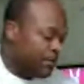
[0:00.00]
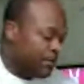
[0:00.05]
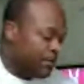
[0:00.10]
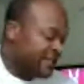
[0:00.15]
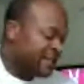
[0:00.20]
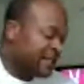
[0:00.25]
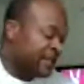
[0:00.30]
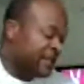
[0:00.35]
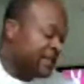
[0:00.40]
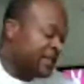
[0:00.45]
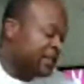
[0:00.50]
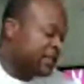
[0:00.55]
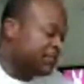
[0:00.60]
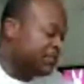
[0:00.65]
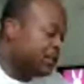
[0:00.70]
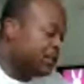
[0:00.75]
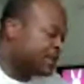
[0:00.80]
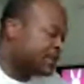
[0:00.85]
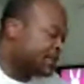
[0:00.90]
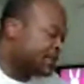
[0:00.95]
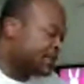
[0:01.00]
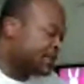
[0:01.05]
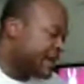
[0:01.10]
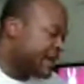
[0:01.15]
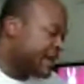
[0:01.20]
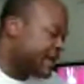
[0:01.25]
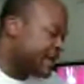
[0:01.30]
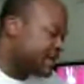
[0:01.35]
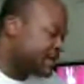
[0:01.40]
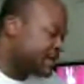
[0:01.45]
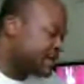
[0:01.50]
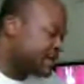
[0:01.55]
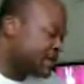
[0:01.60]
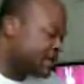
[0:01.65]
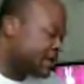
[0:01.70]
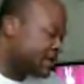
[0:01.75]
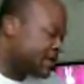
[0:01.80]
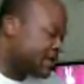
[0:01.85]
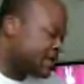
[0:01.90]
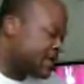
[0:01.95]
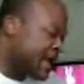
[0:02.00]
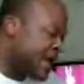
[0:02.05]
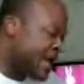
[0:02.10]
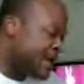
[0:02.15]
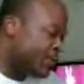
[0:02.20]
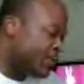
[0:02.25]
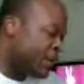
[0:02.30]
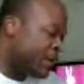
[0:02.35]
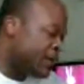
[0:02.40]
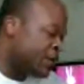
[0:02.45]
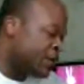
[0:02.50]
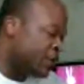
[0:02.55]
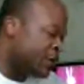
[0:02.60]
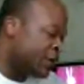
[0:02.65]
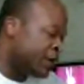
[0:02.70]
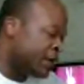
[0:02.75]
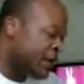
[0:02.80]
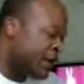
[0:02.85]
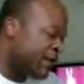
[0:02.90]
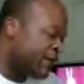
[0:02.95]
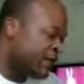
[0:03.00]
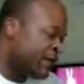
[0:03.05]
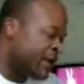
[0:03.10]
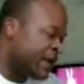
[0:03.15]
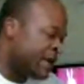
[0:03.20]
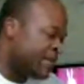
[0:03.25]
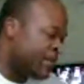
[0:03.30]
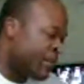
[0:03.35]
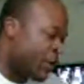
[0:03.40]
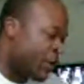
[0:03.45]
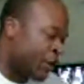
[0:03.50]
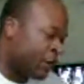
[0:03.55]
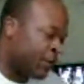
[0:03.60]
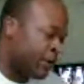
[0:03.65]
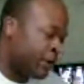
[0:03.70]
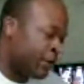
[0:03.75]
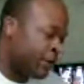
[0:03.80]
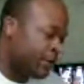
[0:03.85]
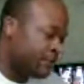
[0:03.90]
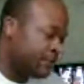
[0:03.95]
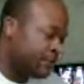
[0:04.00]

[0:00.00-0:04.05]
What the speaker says: basically, this book says name written on the cover in marker.